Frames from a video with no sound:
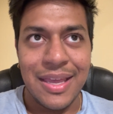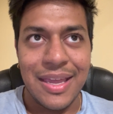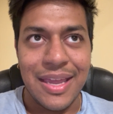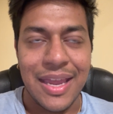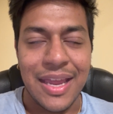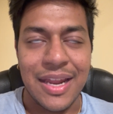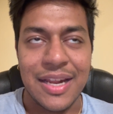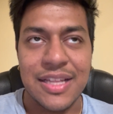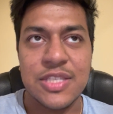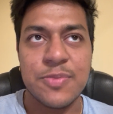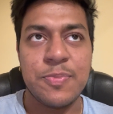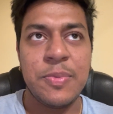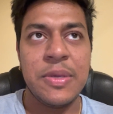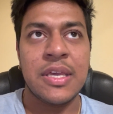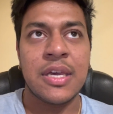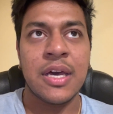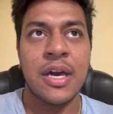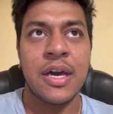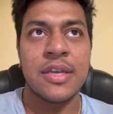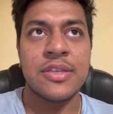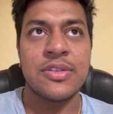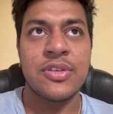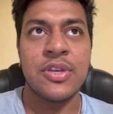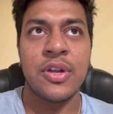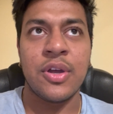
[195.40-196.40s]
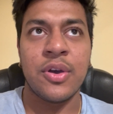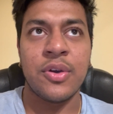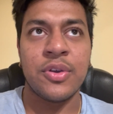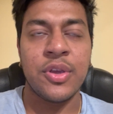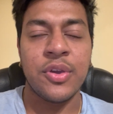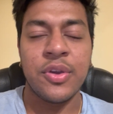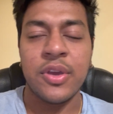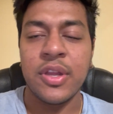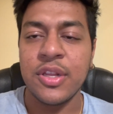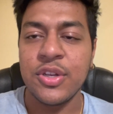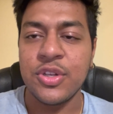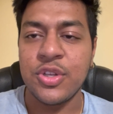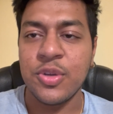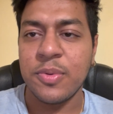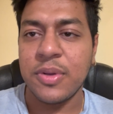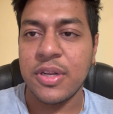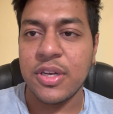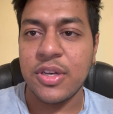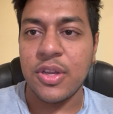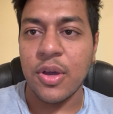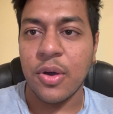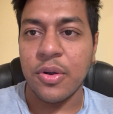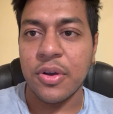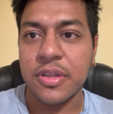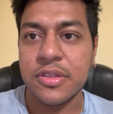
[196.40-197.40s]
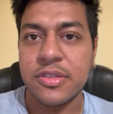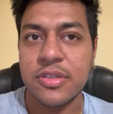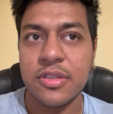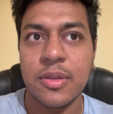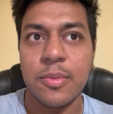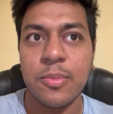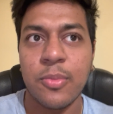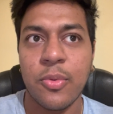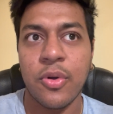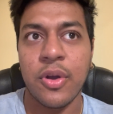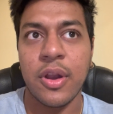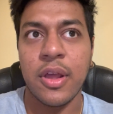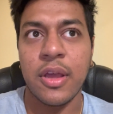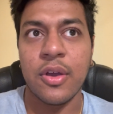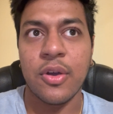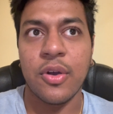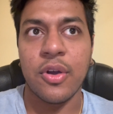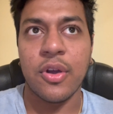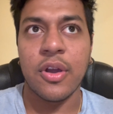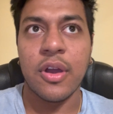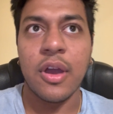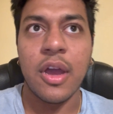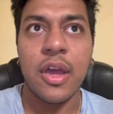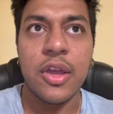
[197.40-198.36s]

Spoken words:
and it's because, you're eating too many donuts in the morning or,